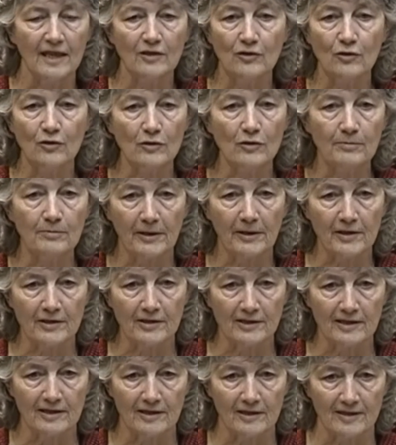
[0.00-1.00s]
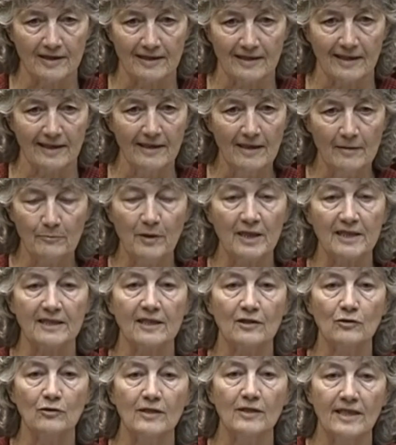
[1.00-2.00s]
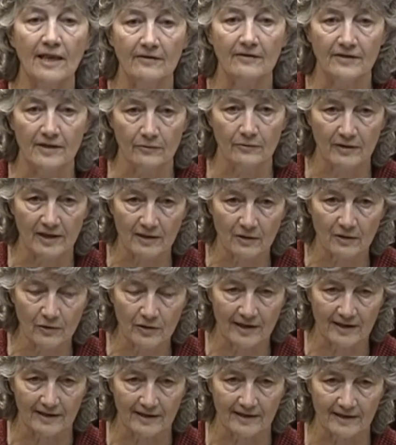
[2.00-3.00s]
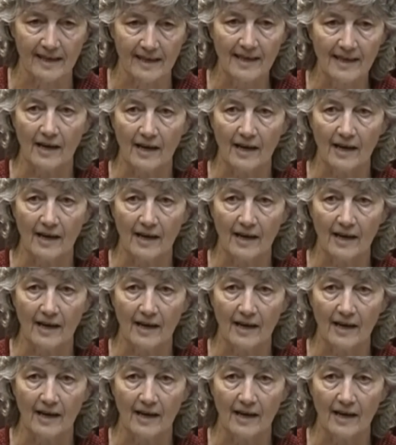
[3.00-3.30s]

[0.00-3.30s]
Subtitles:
don't burden TUSLA because they don't have the resources.